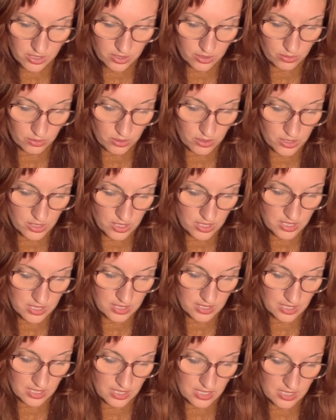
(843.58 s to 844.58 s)
Scrooge's
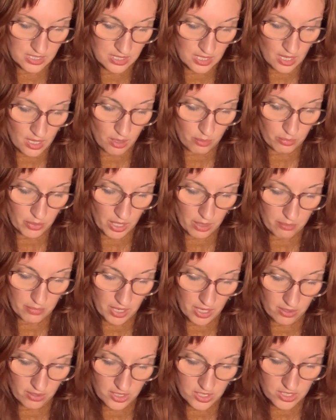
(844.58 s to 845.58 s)
niece by
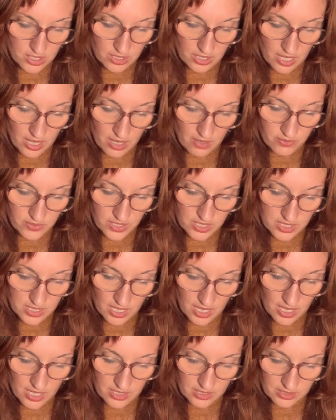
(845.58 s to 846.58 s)
marriage laughed as
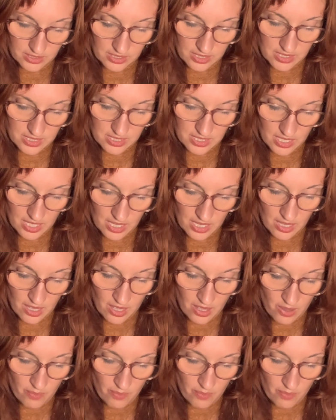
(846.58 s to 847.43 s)
heartily as he,